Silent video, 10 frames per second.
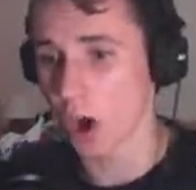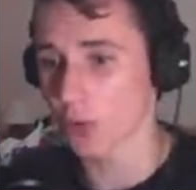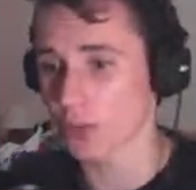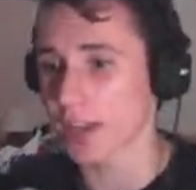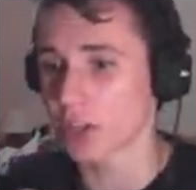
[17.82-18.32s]

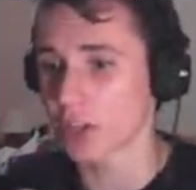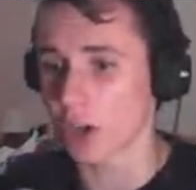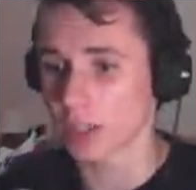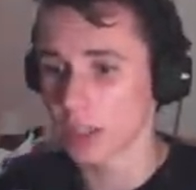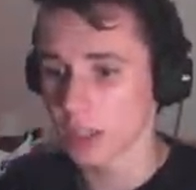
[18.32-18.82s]
Oh, thank
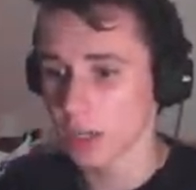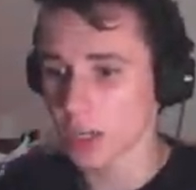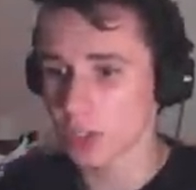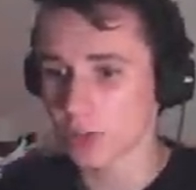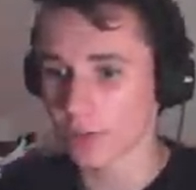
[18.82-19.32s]
God. I
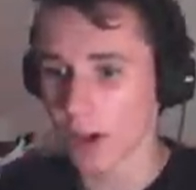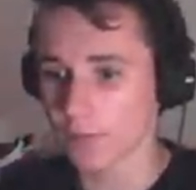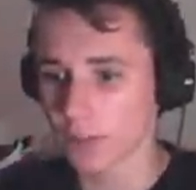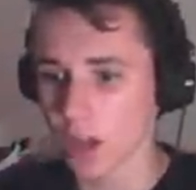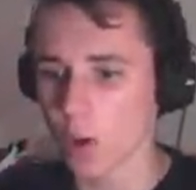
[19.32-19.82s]

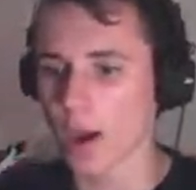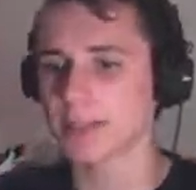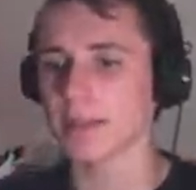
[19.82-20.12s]
survived. No, I